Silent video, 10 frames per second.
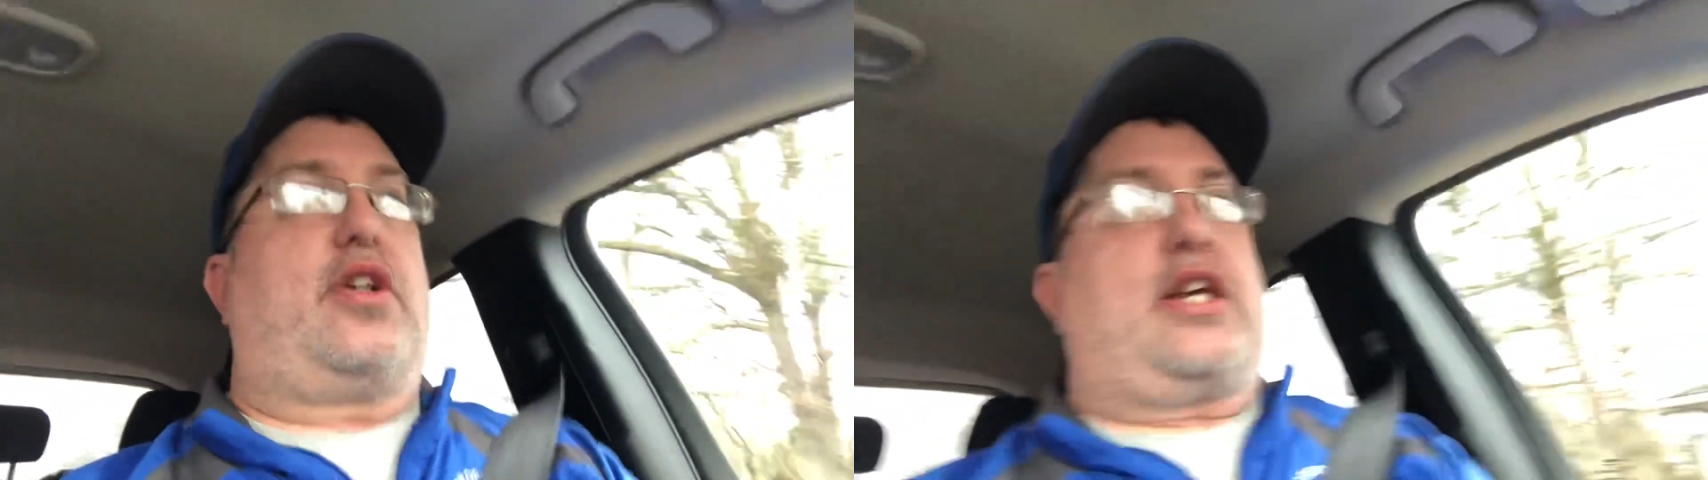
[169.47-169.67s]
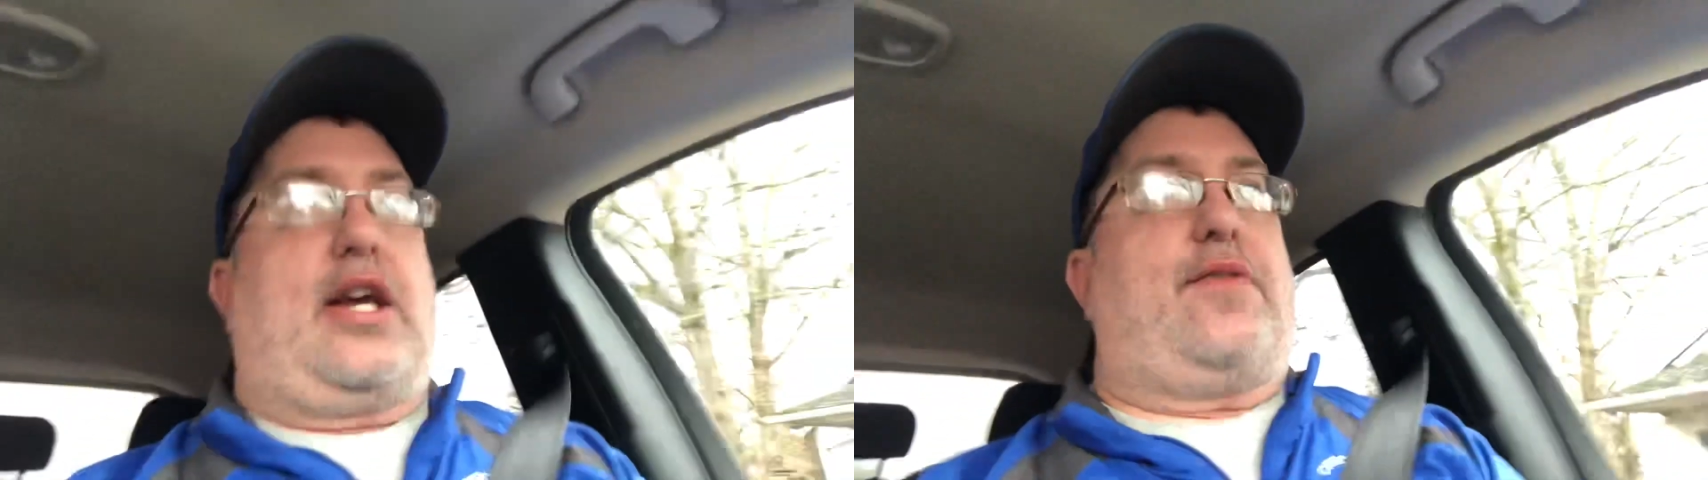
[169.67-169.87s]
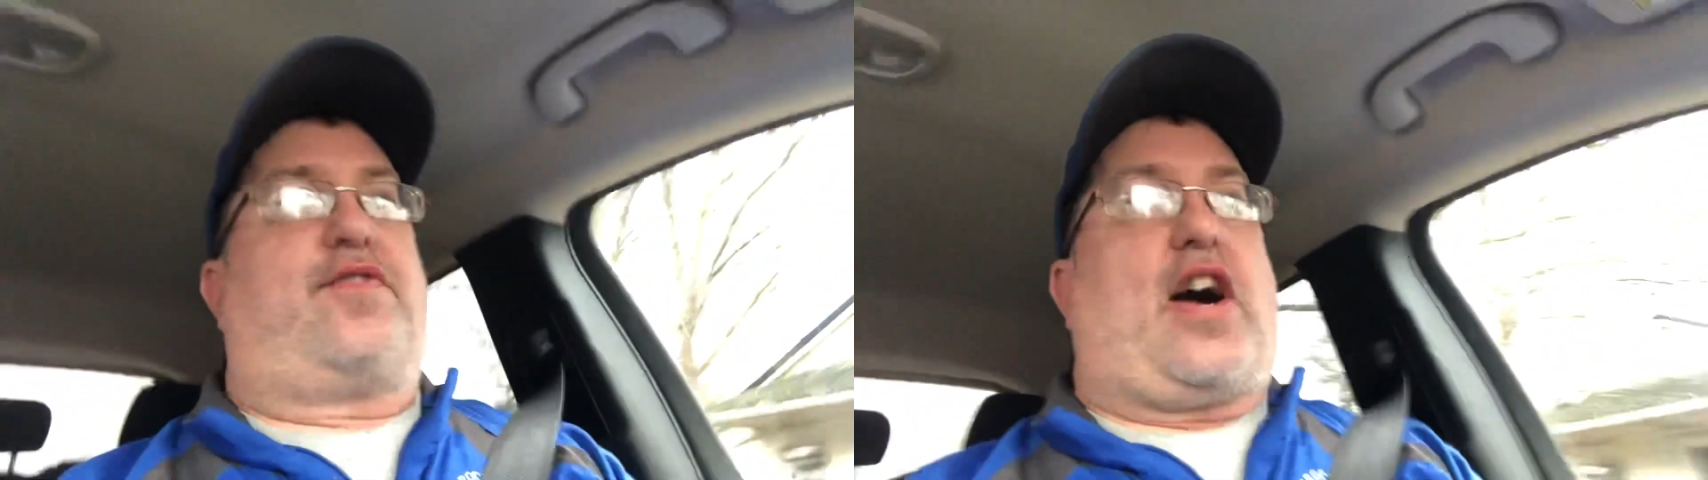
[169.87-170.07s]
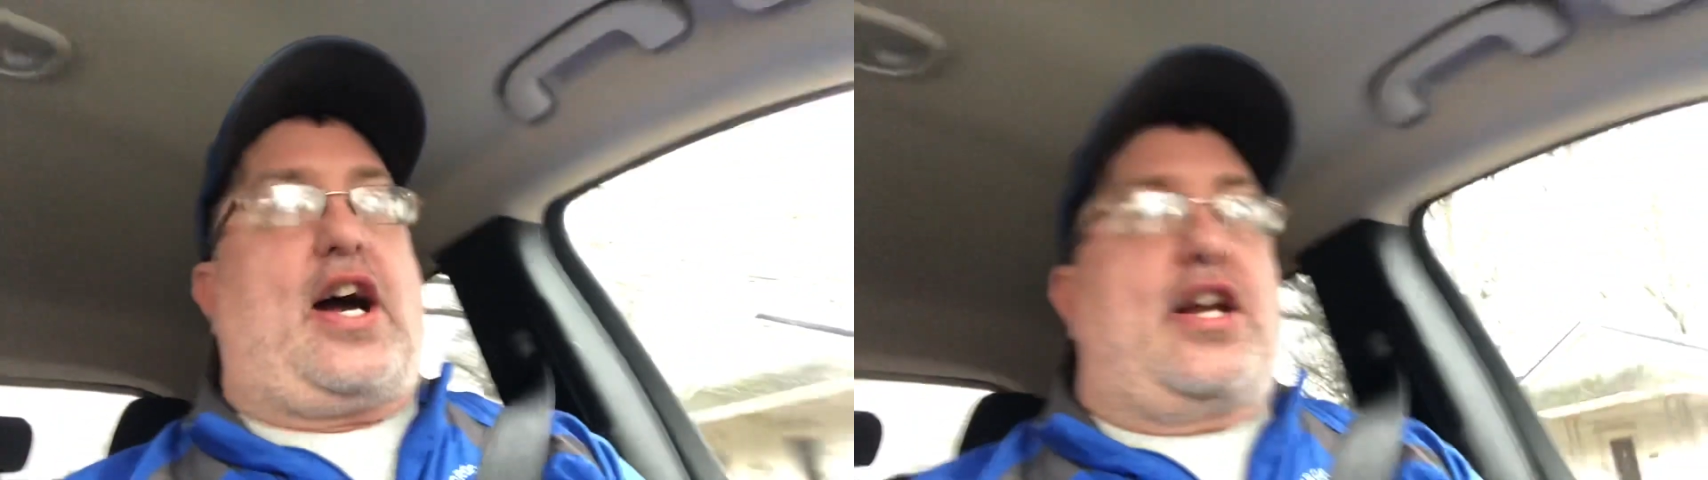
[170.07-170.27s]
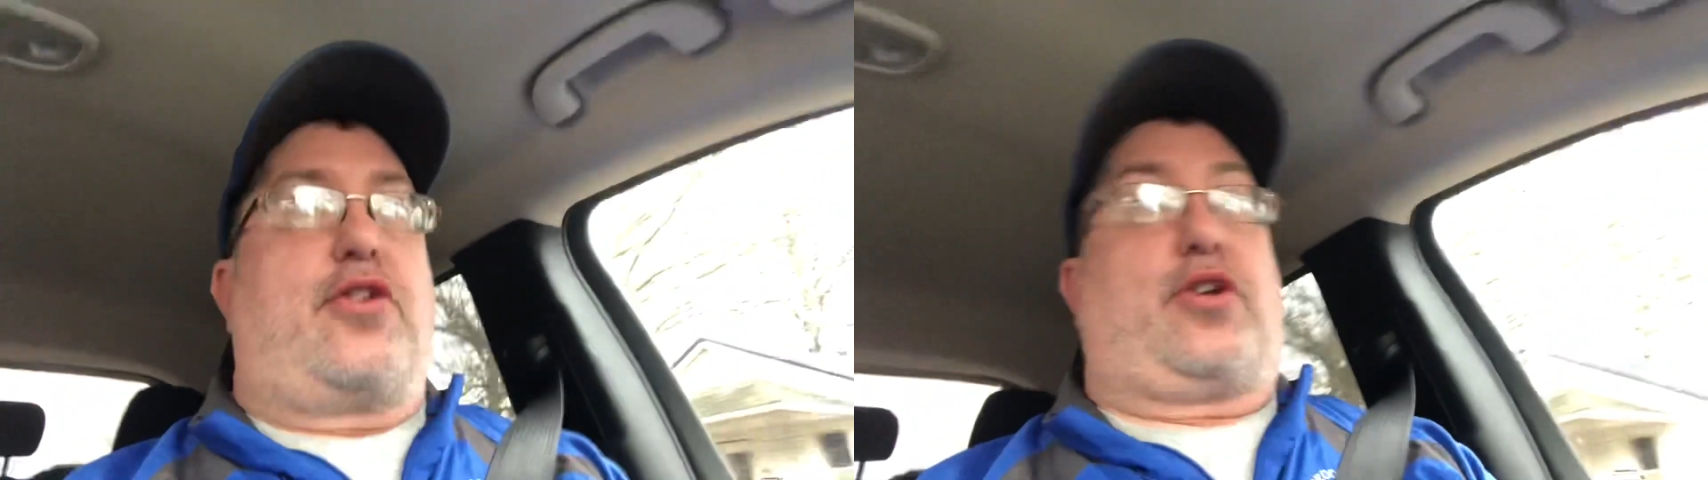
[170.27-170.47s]
can
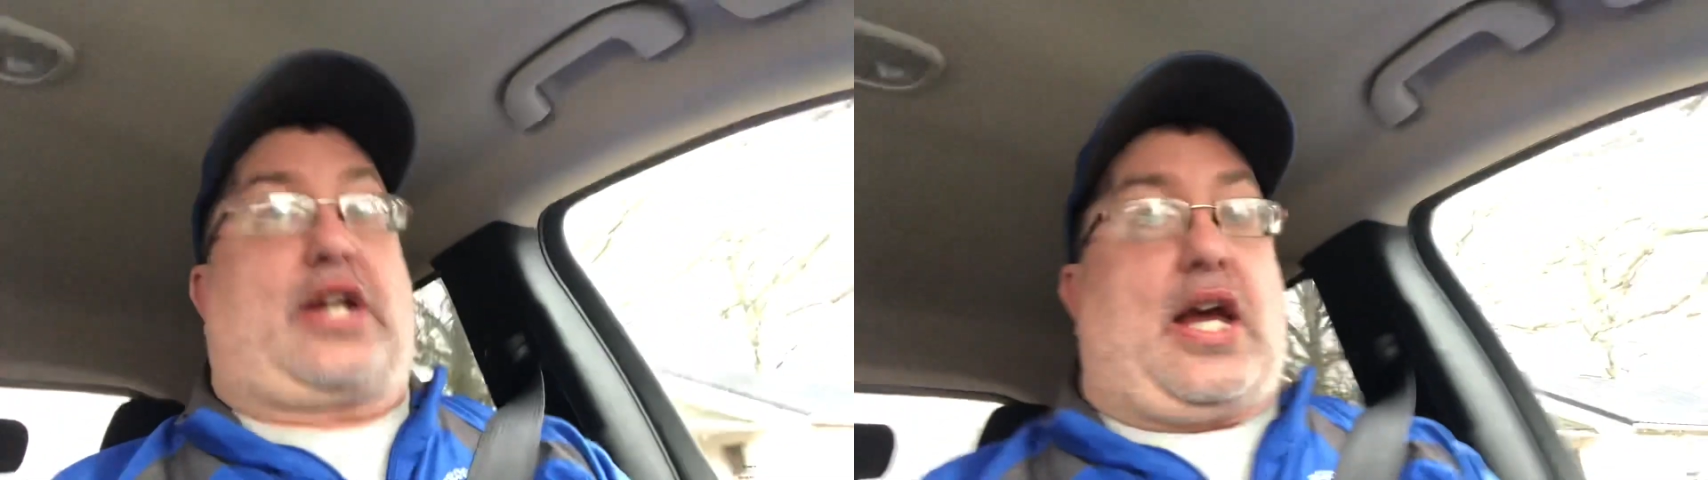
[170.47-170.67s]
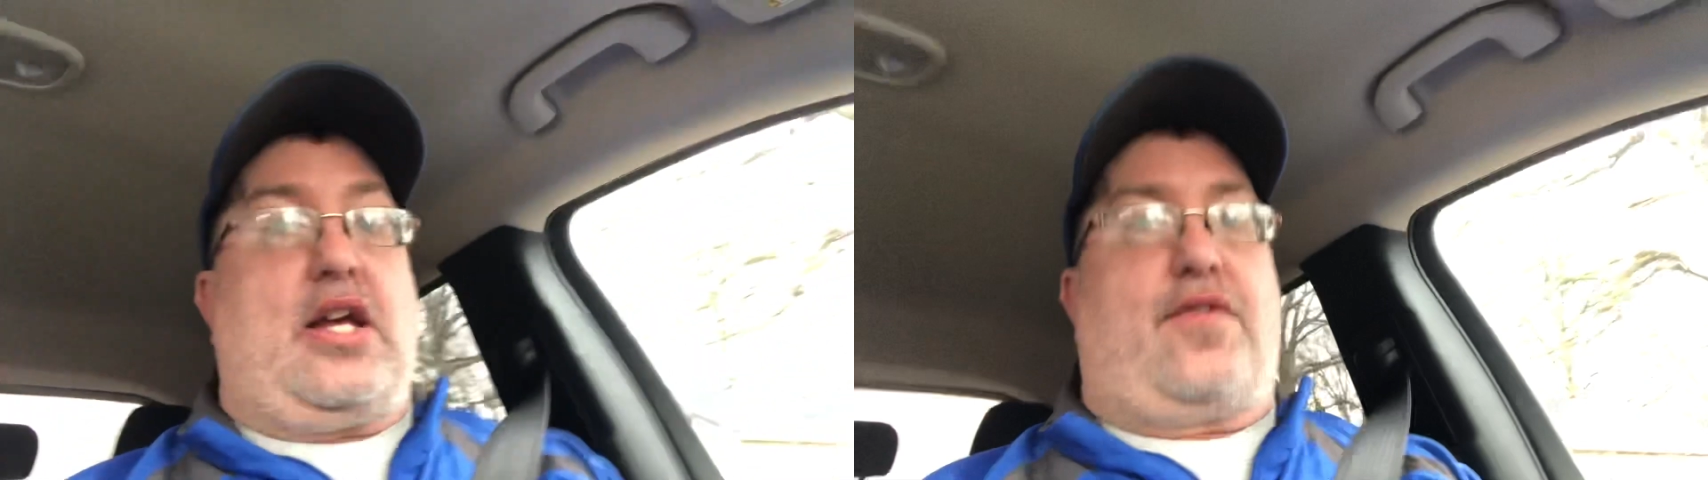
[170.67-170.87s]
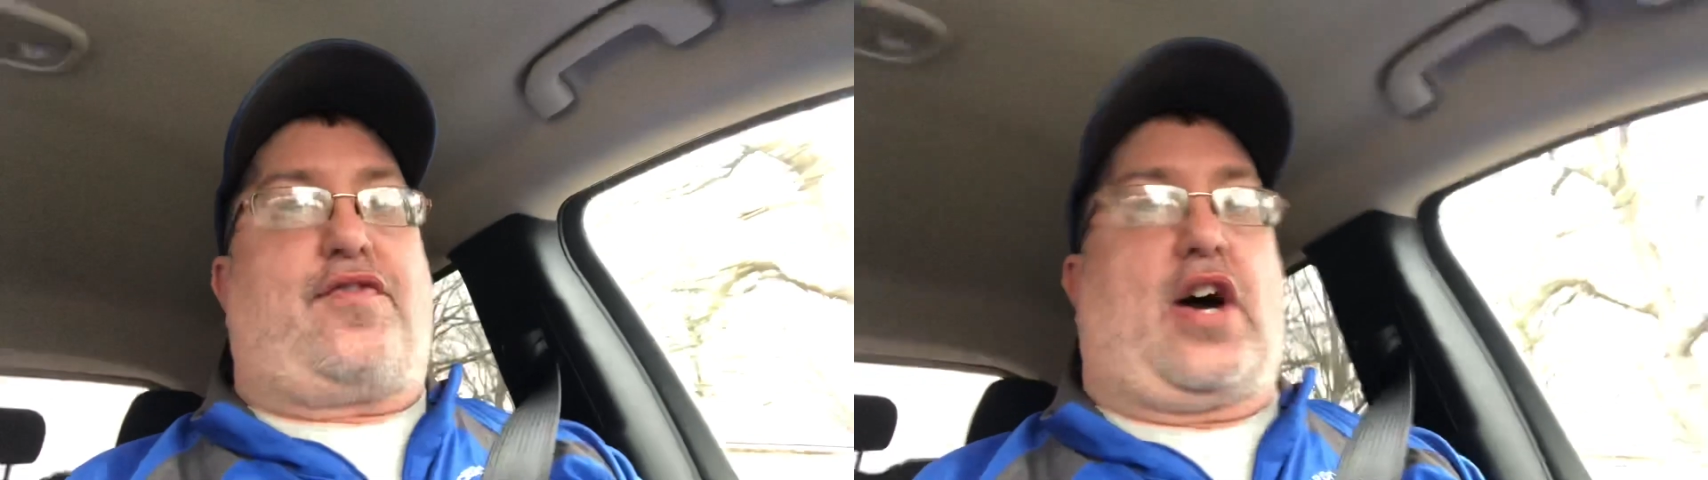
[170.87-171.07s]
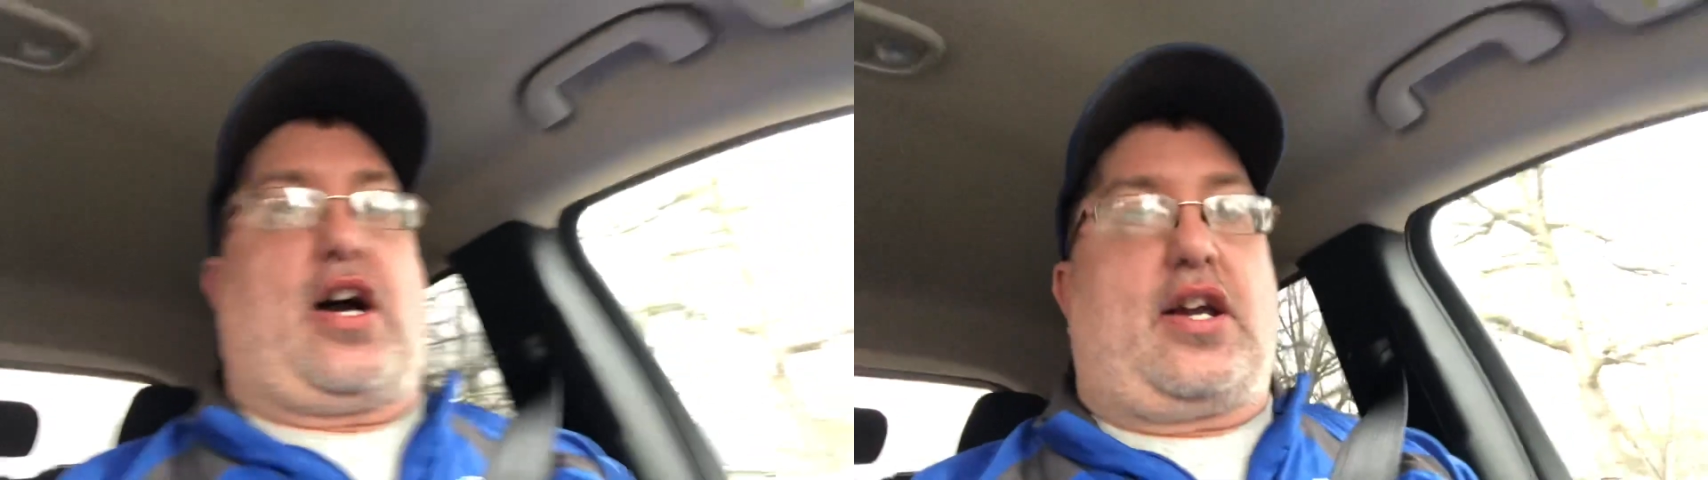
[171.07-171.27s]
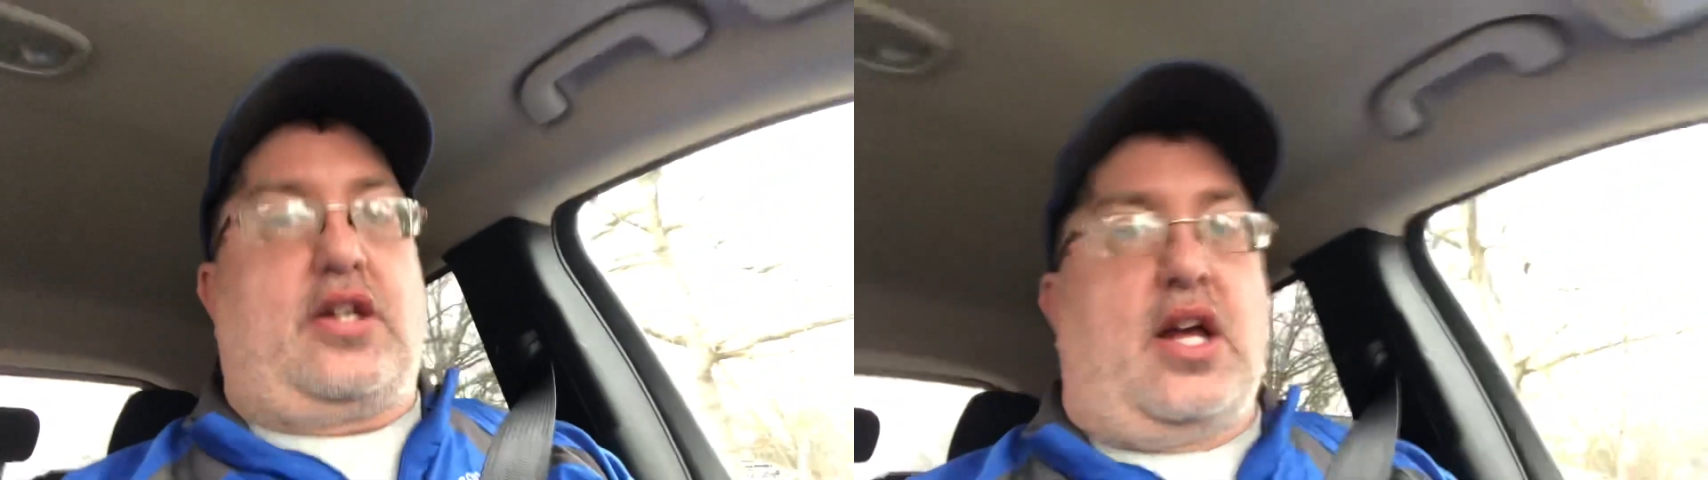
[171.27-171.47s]
find or can't
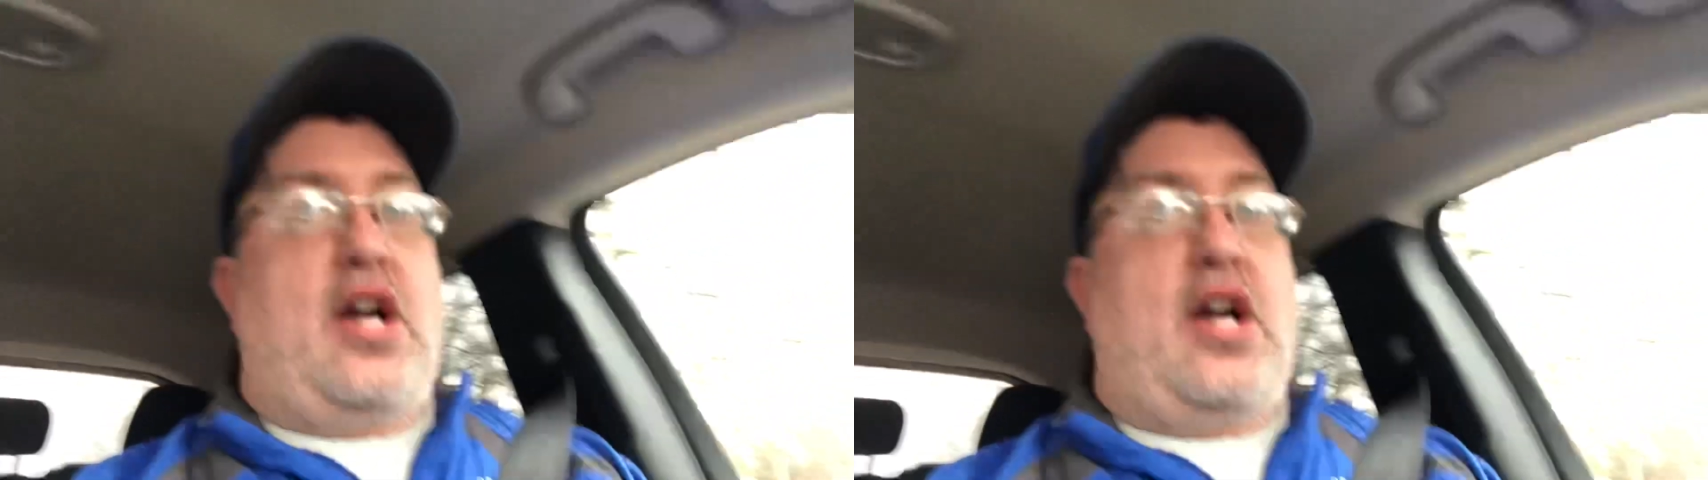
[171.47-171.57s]
find